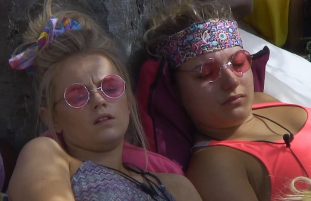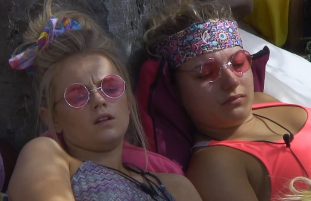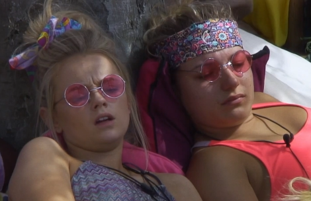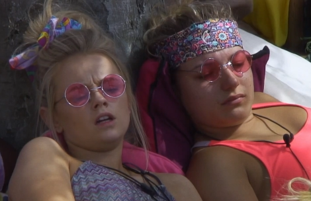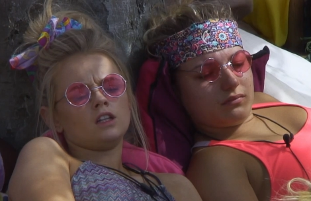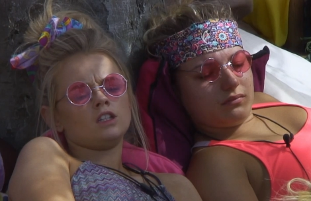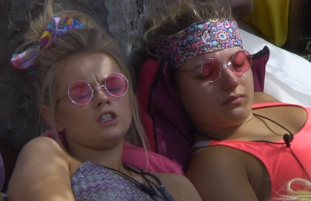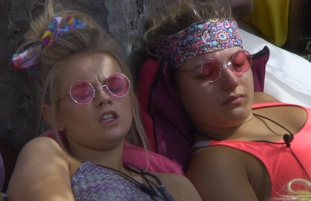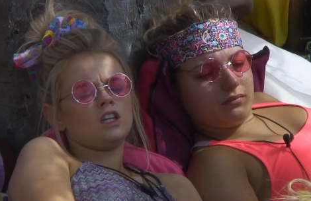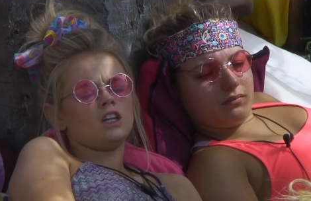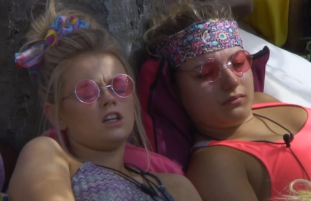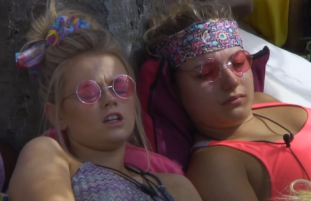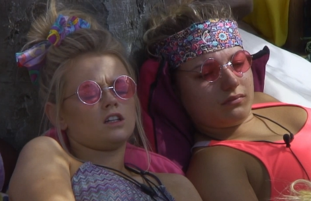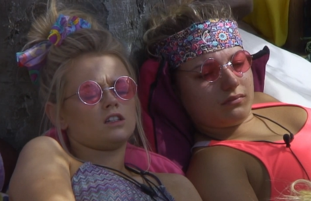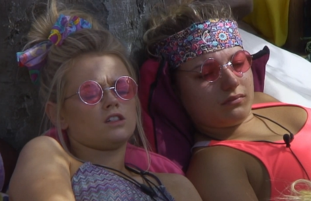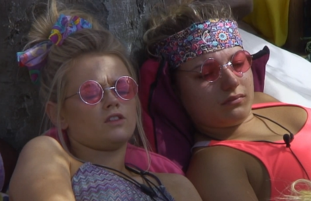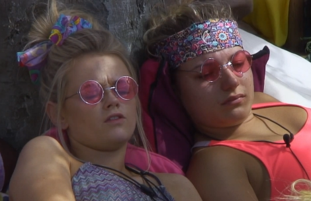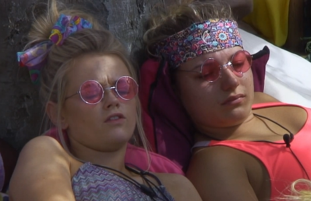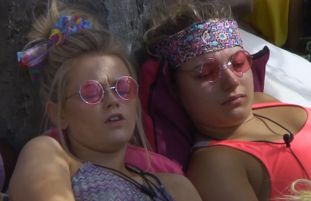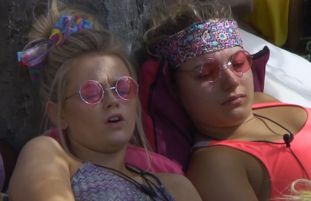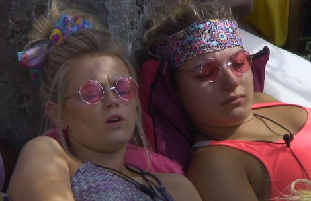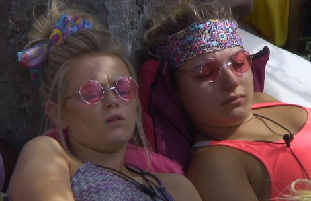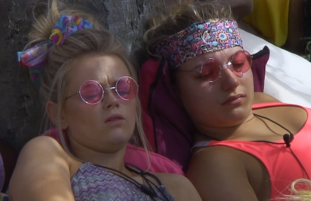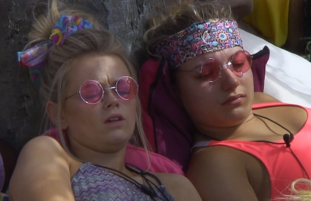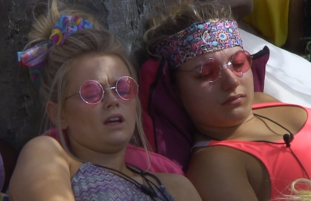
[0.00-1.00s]
Speaker 1: And do you
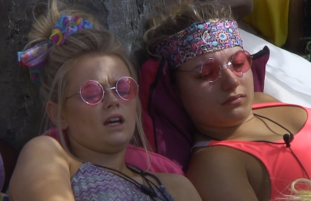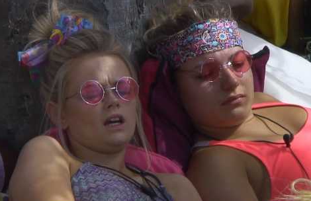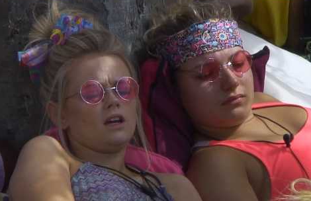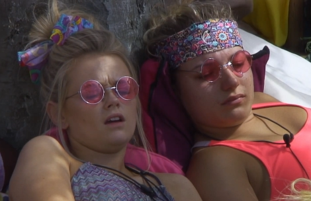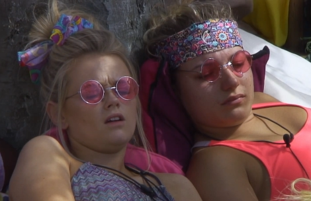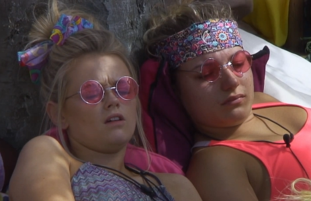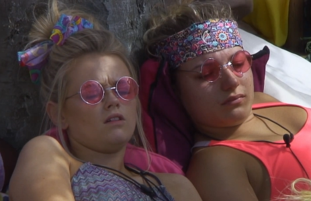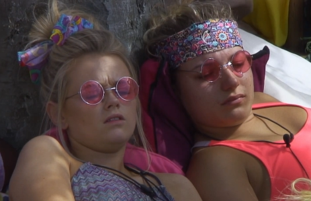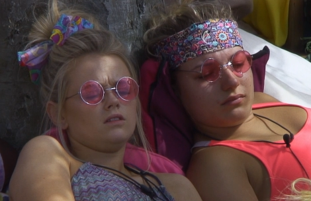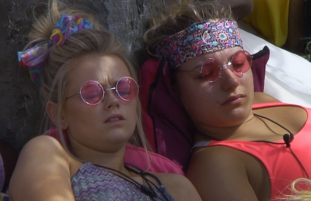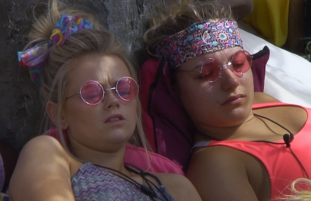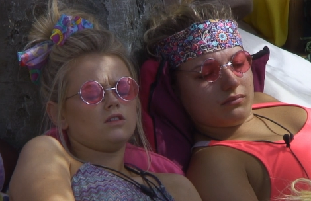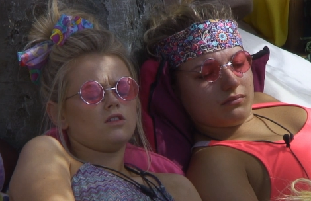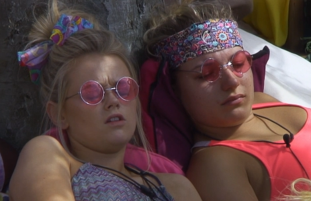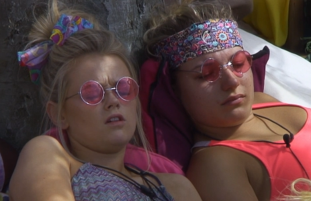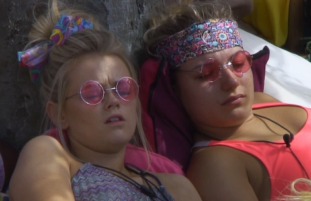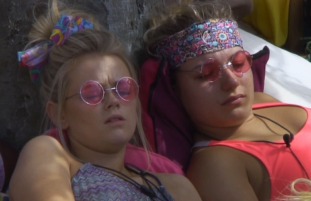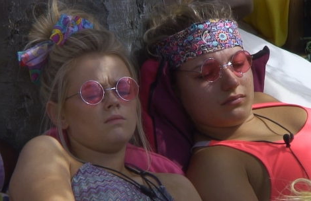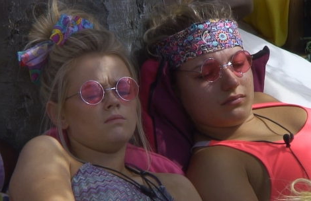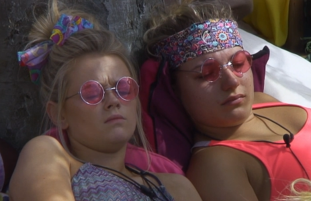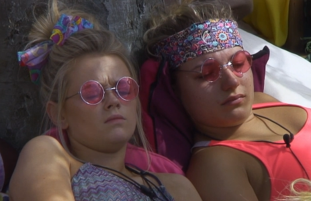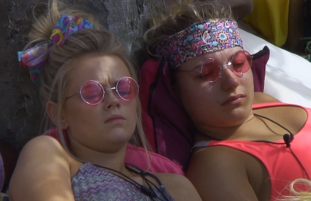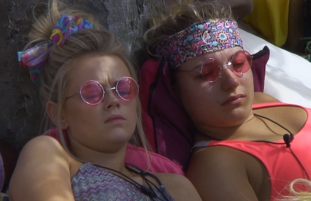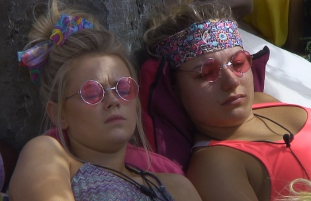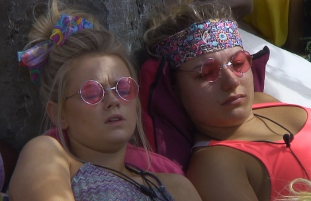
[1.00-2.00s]
exfoliate all the
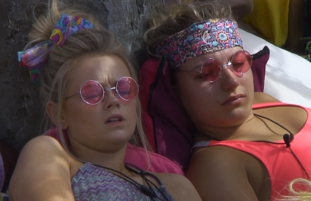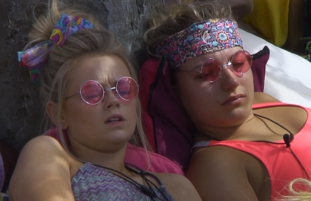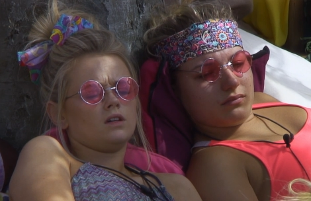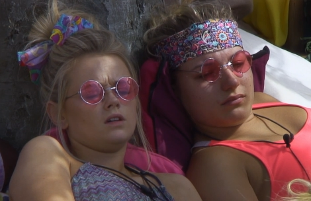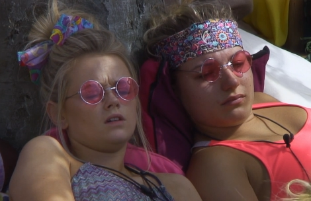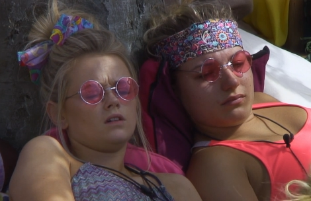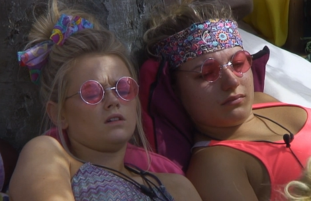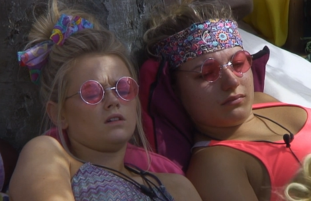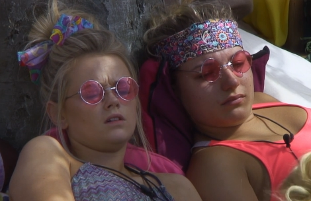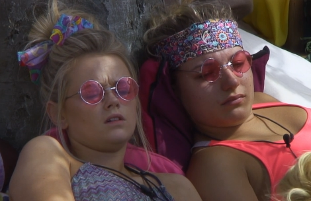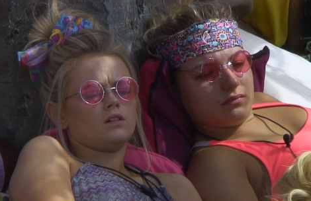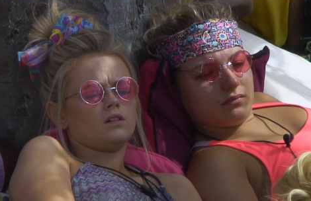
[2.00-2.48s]
time? I